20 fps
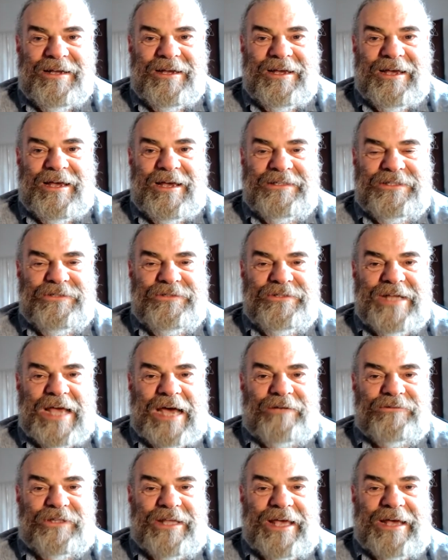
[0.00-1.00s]
I do
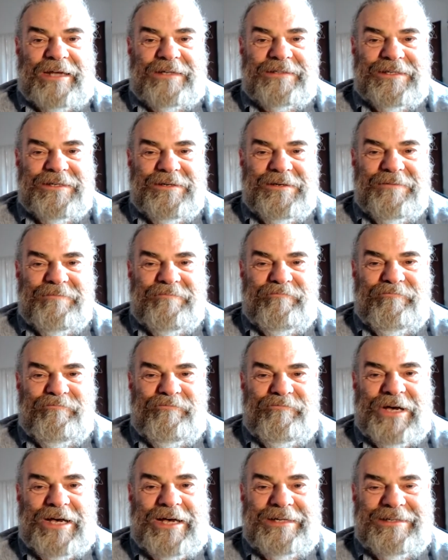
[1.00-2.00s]
doubt that.
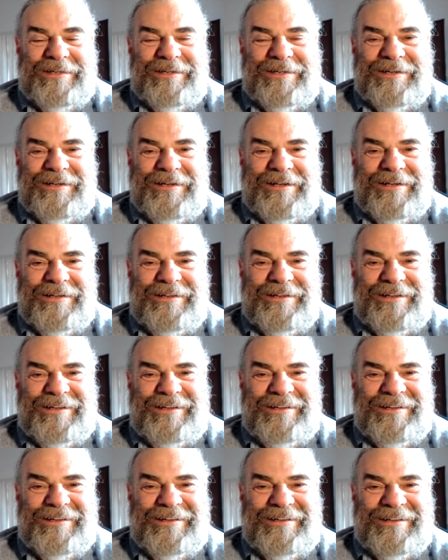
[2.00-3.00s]
But
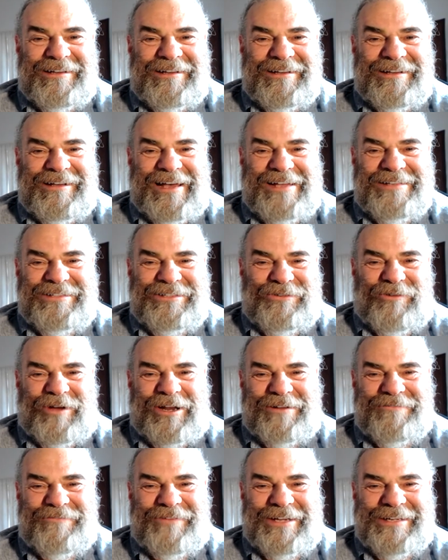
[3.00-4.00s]
I didn't
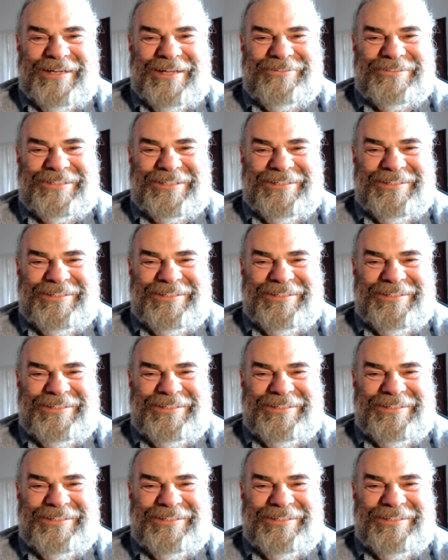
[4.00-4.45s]
want to find out.